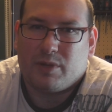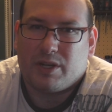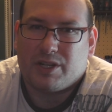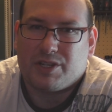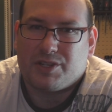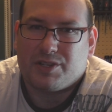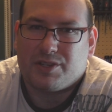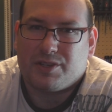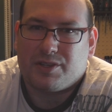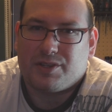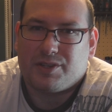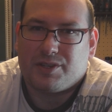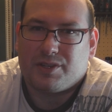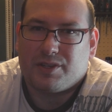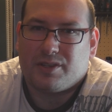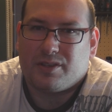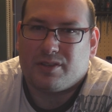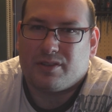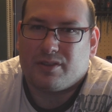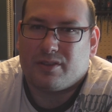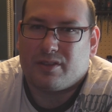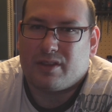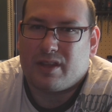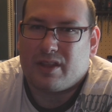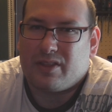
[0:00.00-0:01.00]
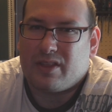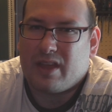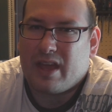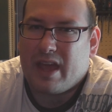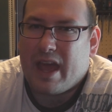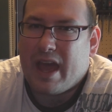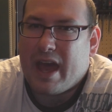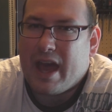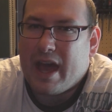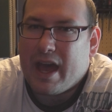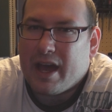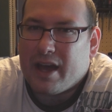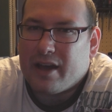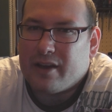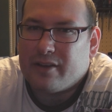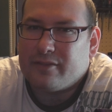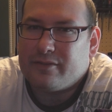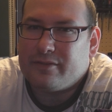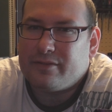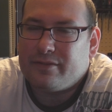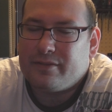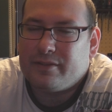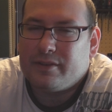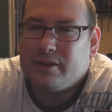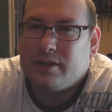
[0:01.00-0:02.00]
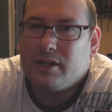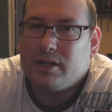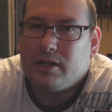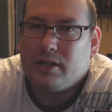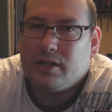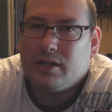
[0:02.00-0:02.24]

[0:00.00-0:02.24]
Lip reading: much that they have